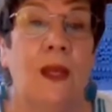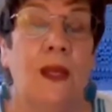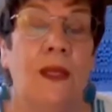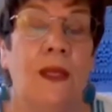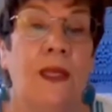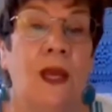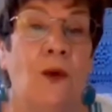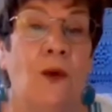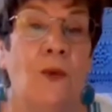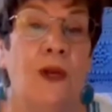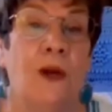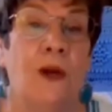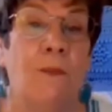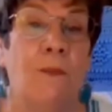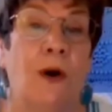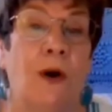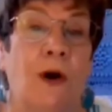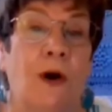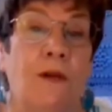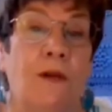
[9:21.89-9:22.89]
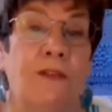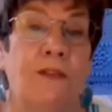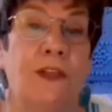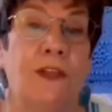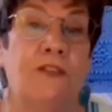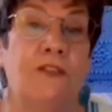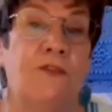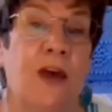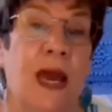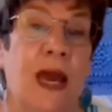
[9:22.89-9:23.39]
Yet we are part of
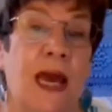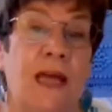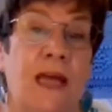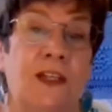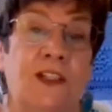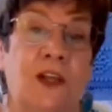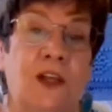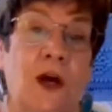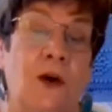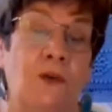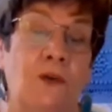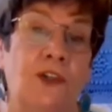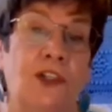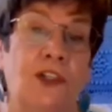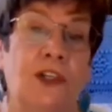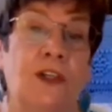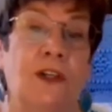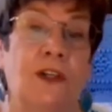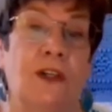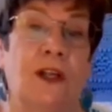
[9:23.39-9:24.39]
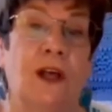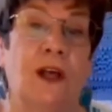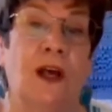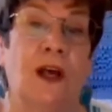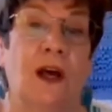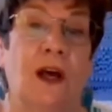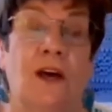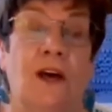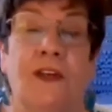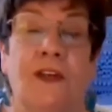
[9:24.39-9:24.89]
this vast ocean
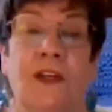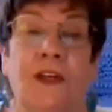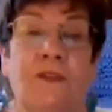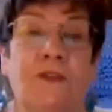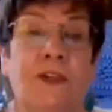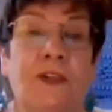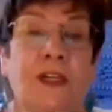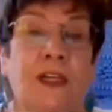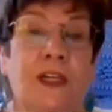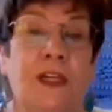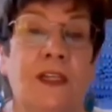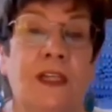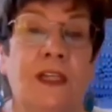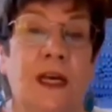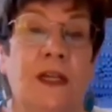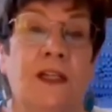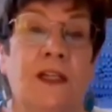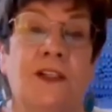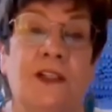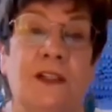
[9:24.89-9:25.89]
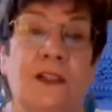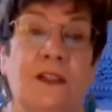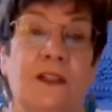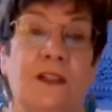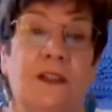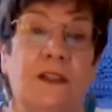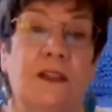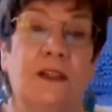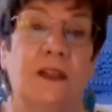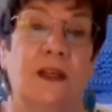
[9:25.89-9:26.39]
of infinite
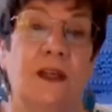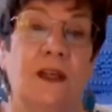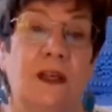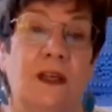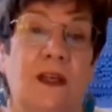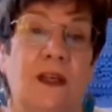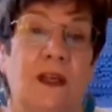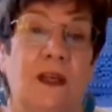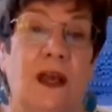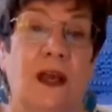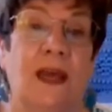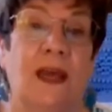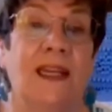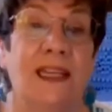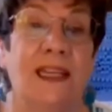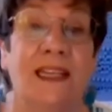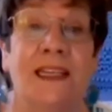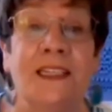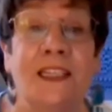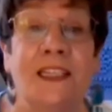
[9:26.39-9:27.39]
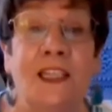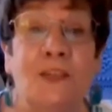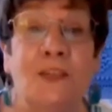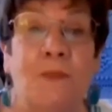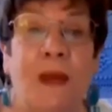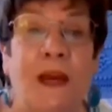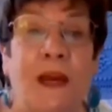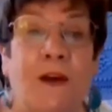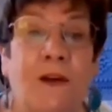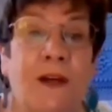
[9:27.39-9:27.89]
intelligence. And it is this
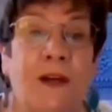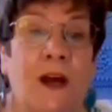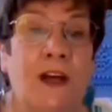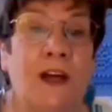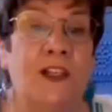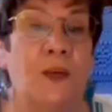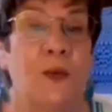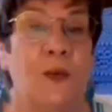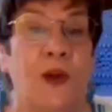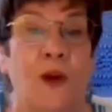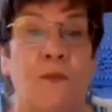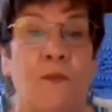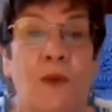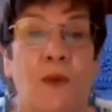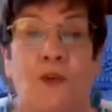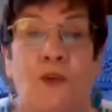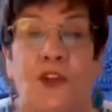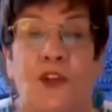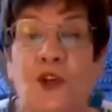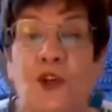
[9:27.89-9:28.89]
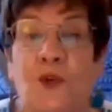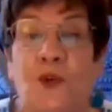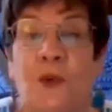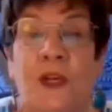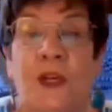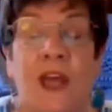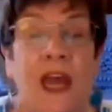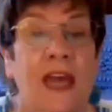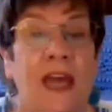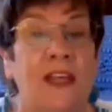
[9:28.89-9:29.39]
paradox that we are both
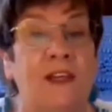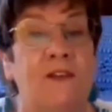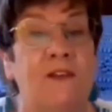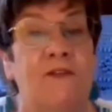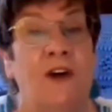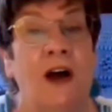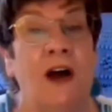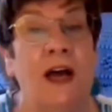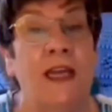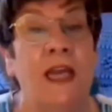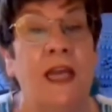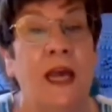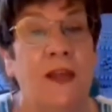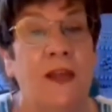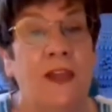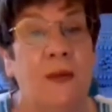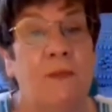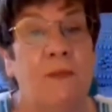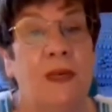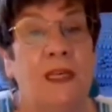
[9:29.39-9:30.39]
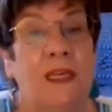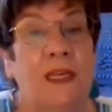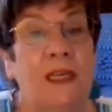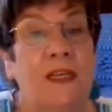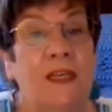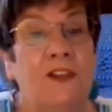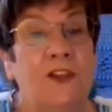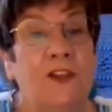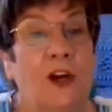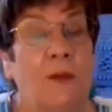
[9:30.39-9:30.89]
human and divine that
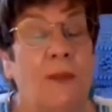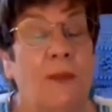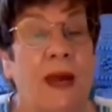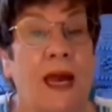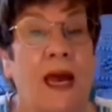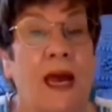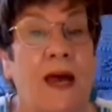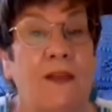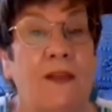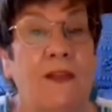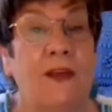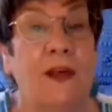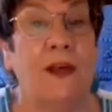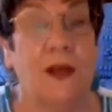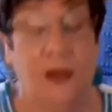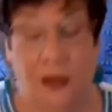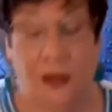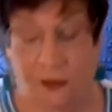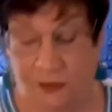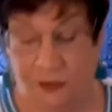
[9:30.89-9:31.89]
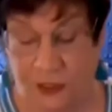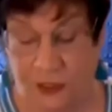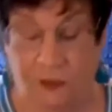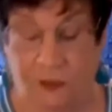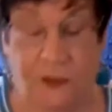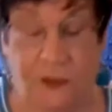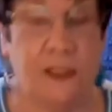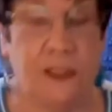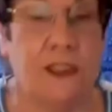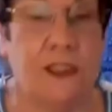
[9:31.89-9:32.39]
begins our path of
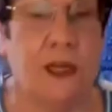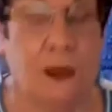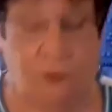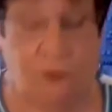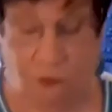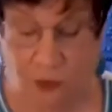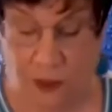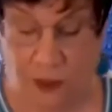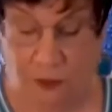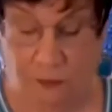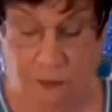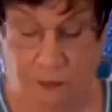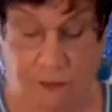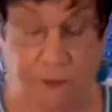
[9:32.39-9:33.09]
self-discovery.